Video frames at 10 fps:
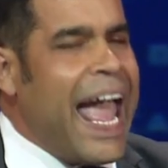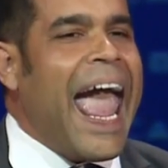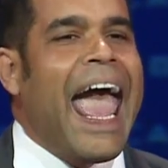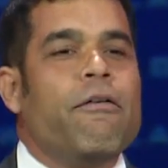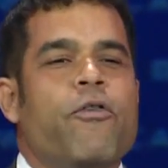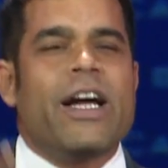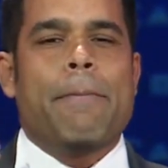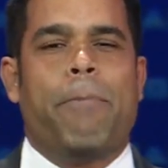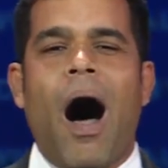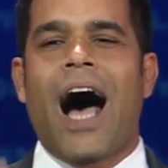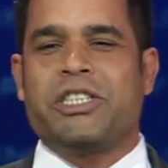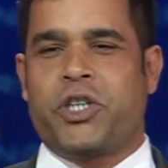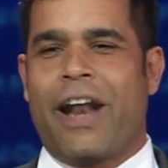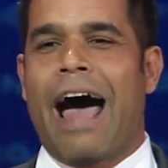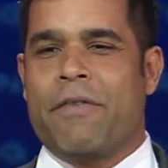Every boss
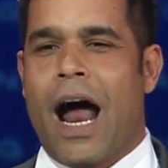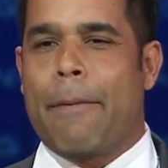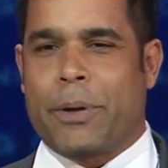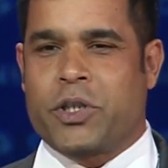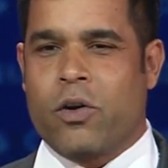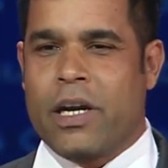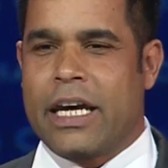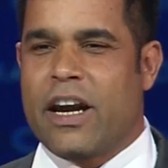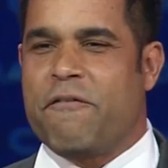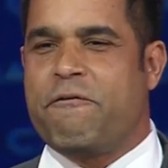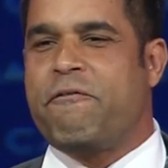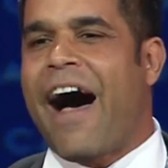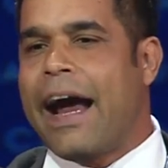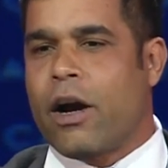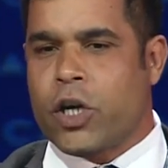should have an opportunity to
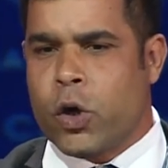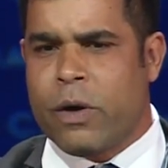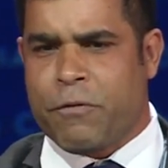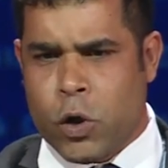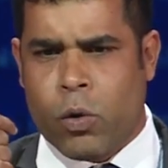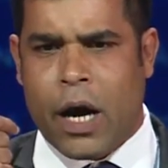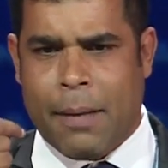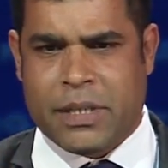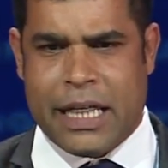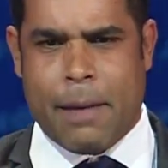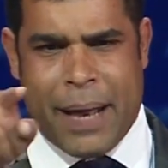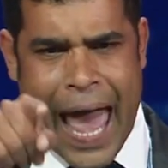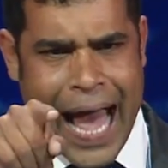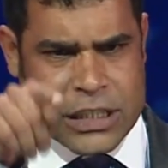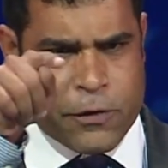fire you if you come to them and
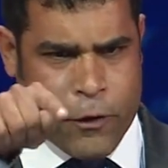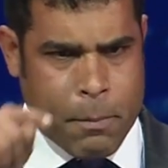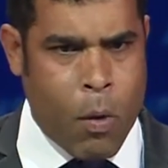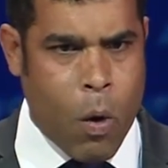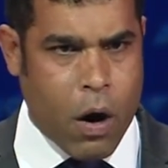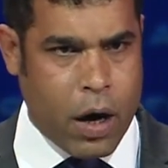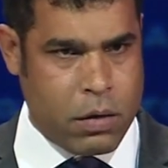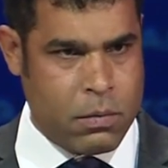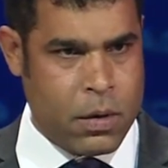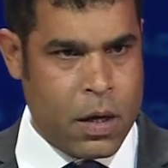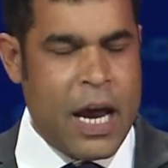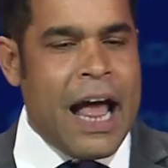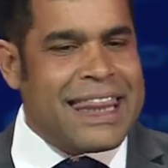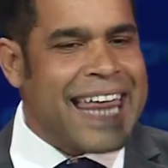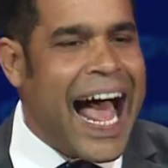ask for more.
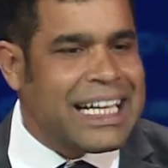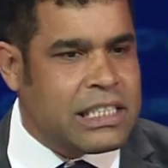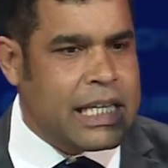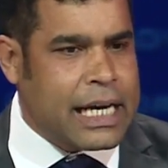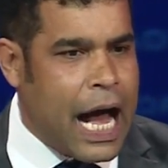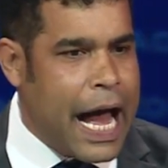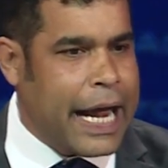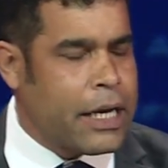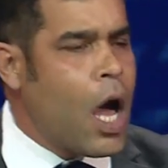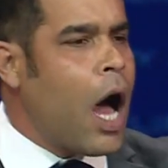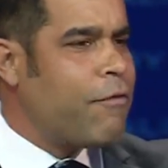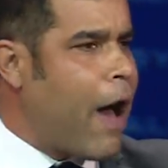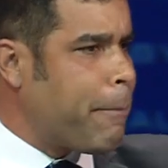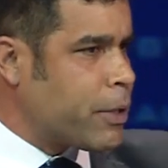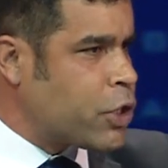That's the kind of
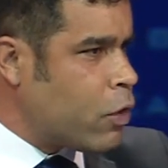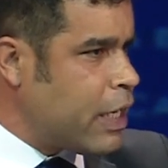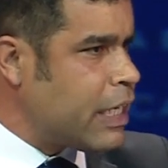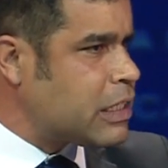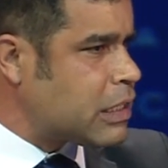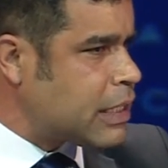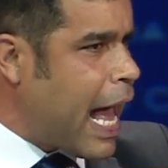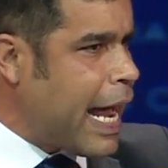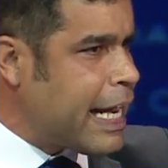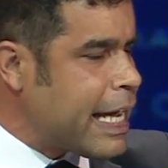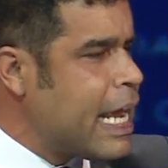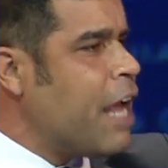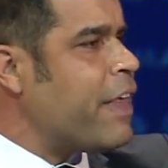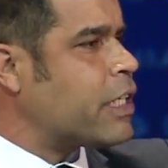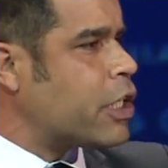opportunity society
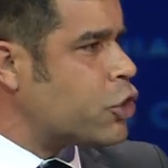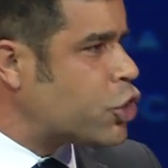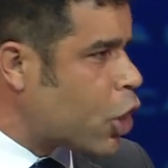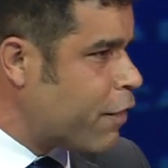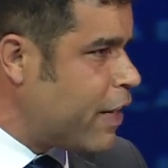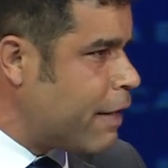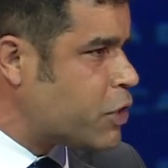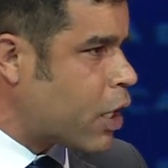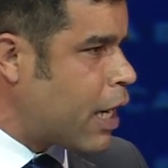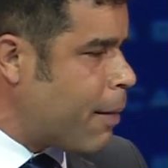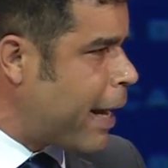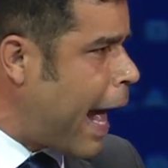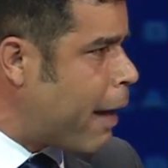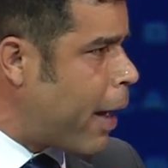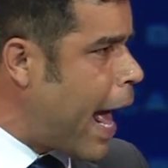that conservatives are coming
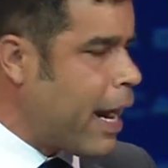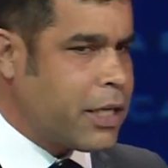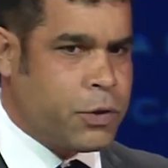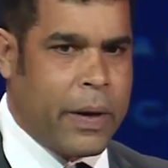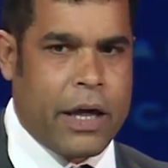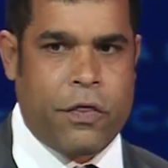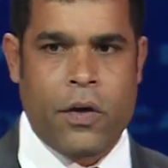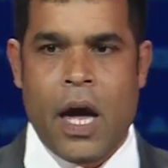at us with.